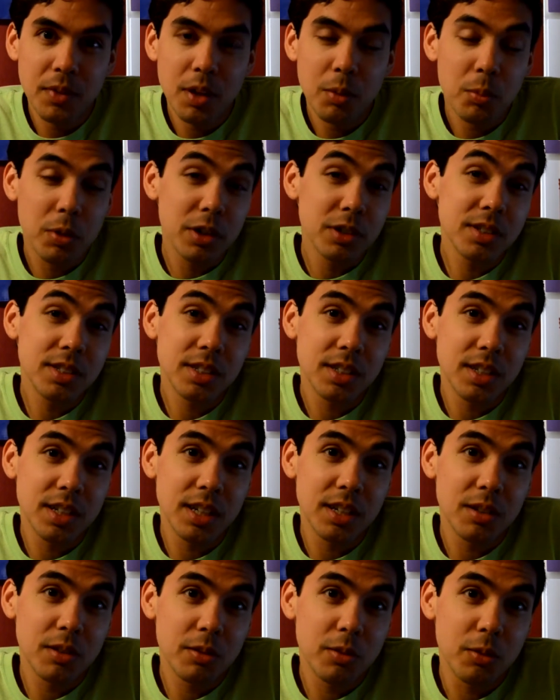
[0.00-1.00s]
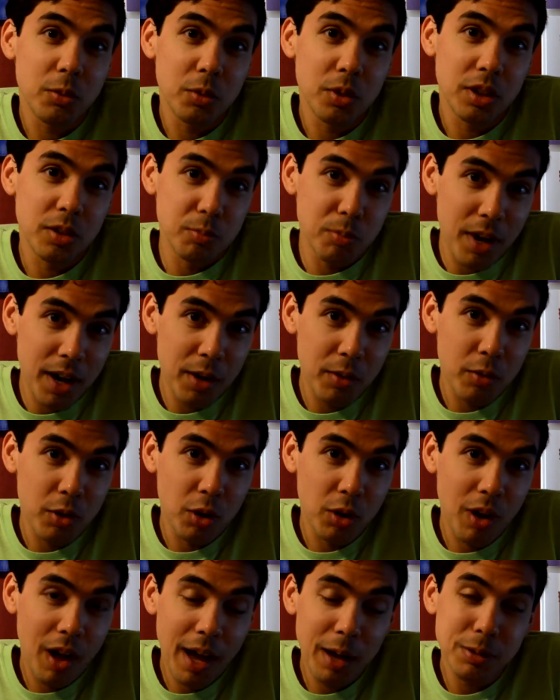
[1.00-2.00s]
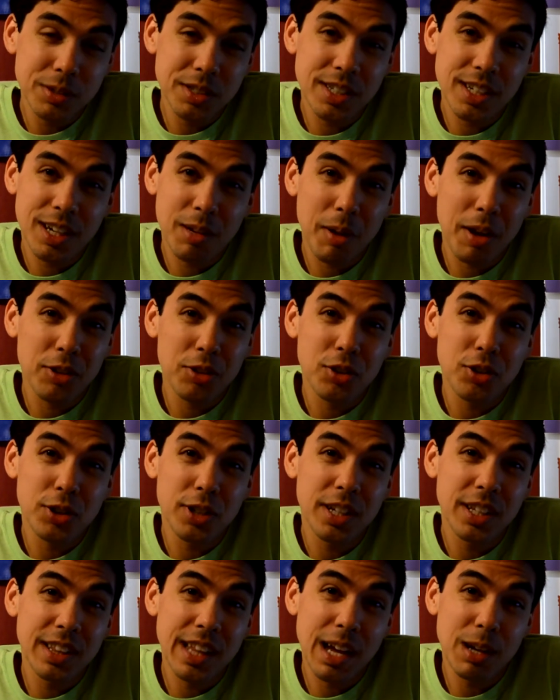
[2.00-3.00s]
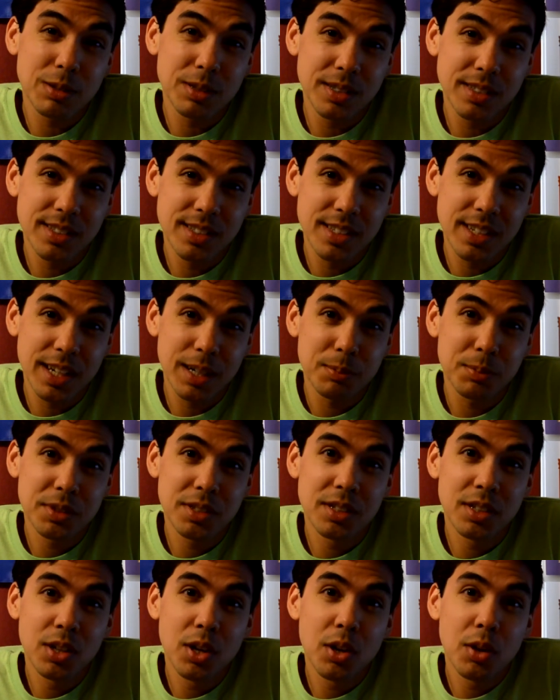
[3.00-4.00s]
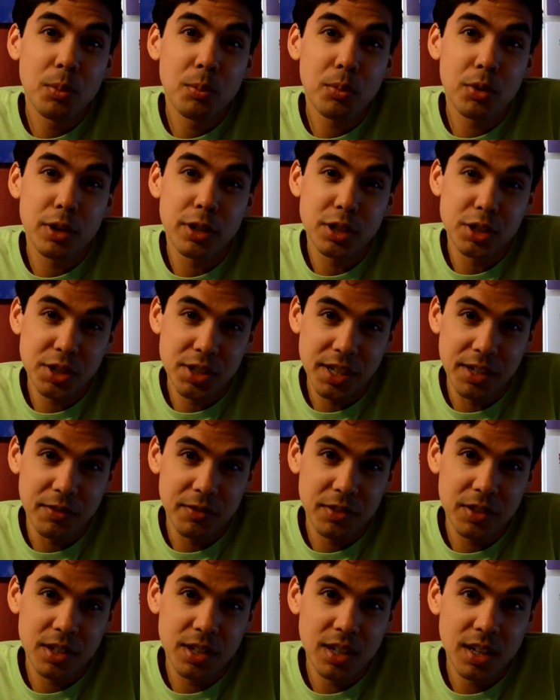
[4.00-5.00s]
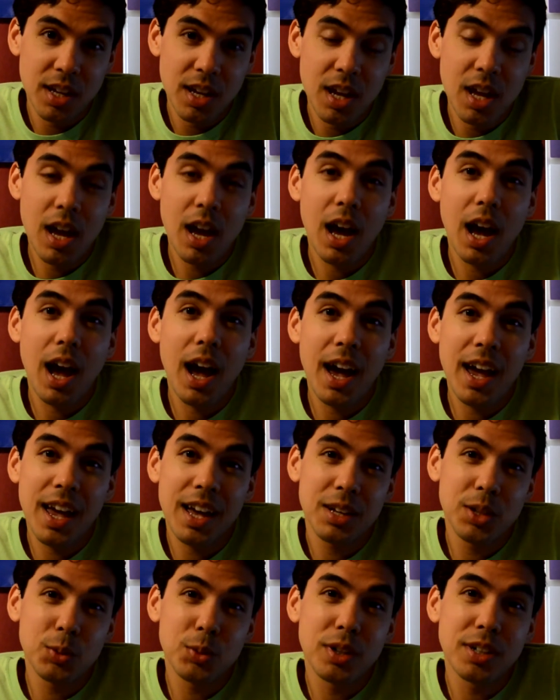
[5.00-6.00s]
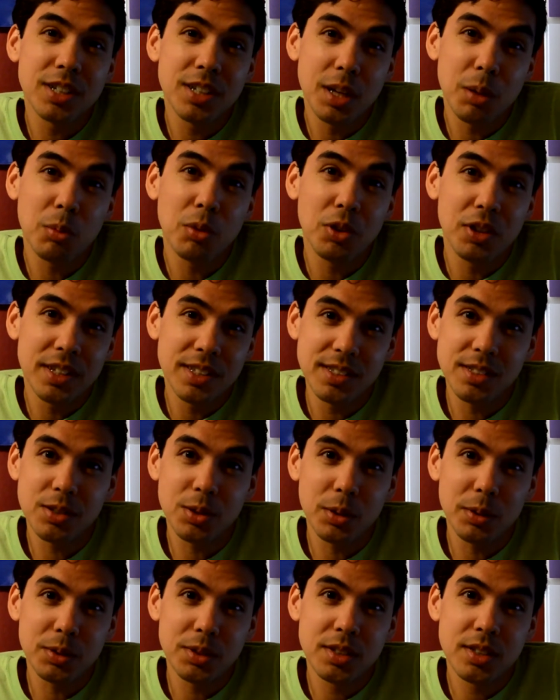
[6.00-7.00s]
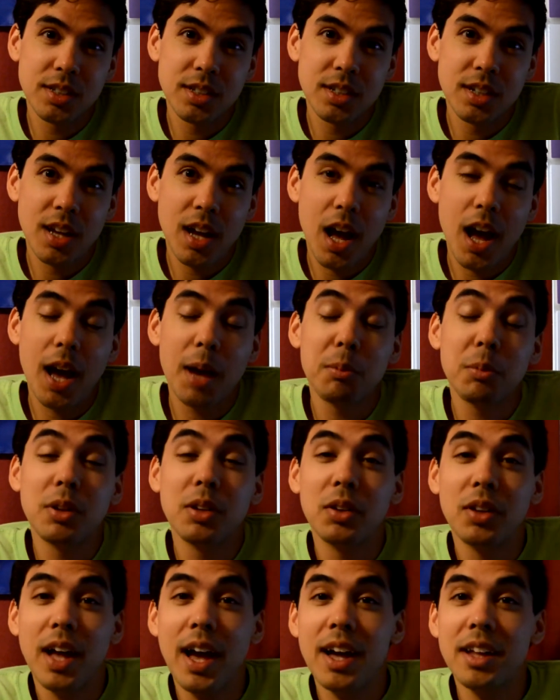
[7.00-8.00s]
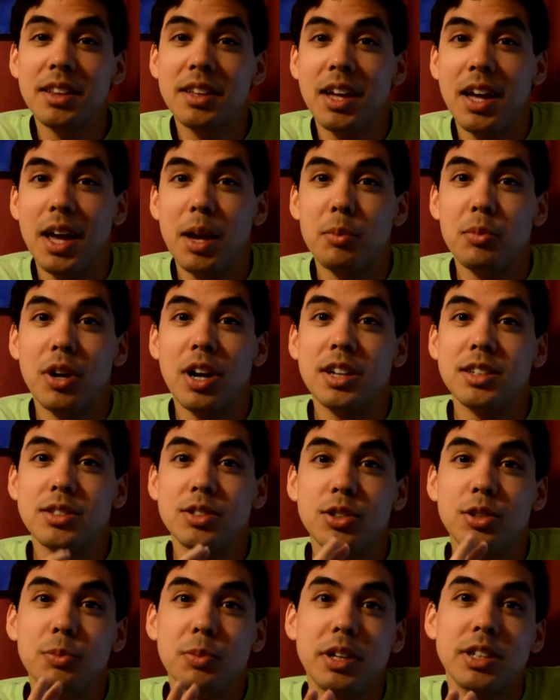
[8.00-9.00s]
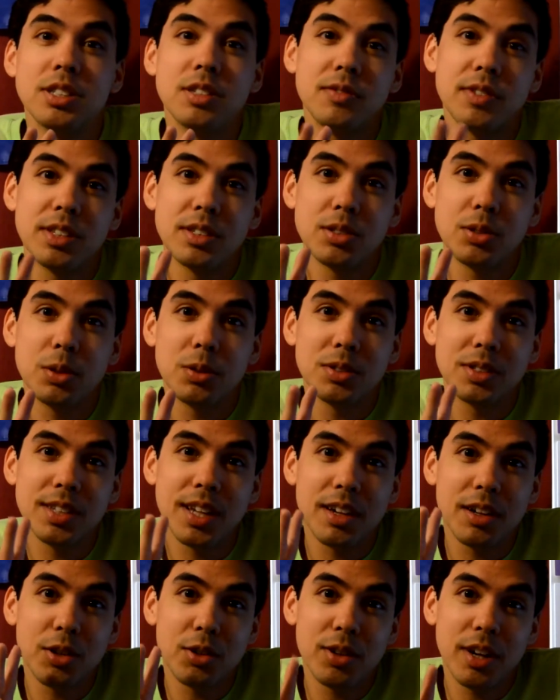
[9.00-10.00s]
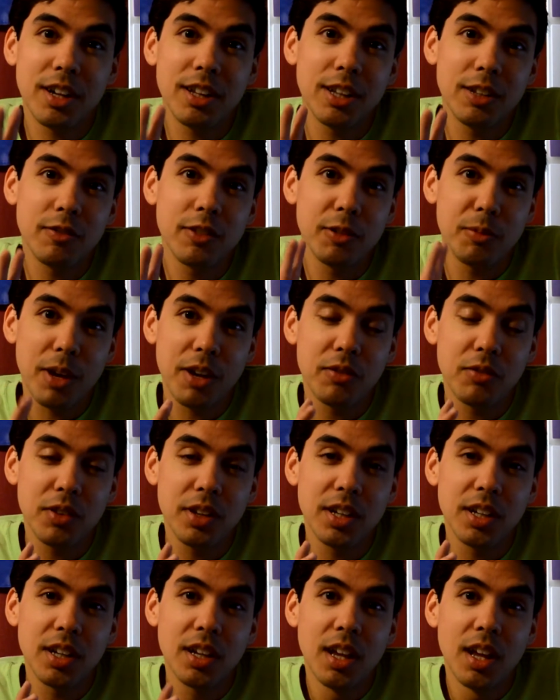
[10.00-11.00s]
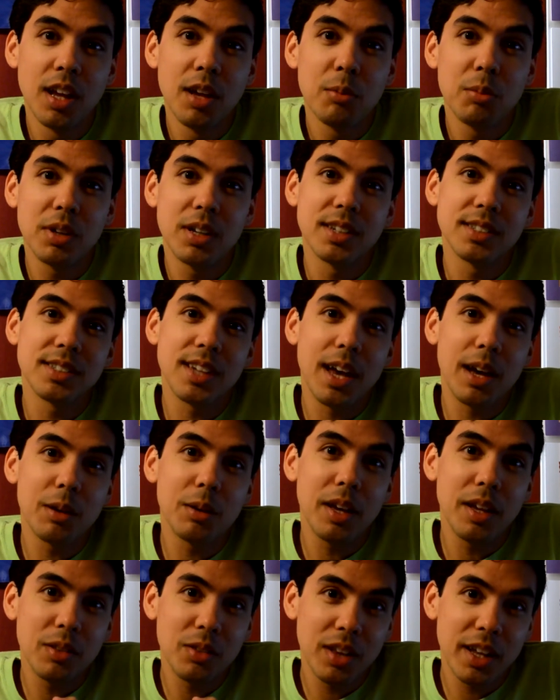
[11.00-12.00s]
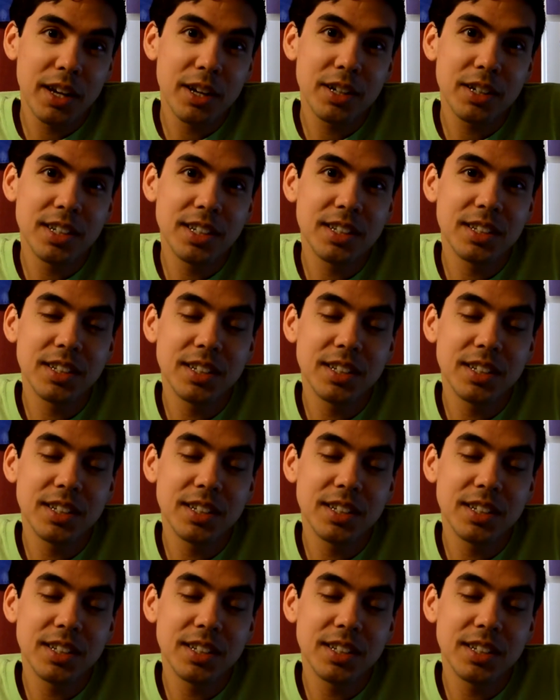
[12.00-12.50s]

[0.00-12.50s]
Personally, with my role, I was getting about 30,000 steps per shift. I had to wear double insoles. I'm glad that I brought 2 pairs of insoles that correctly fit my feet, because I layered it.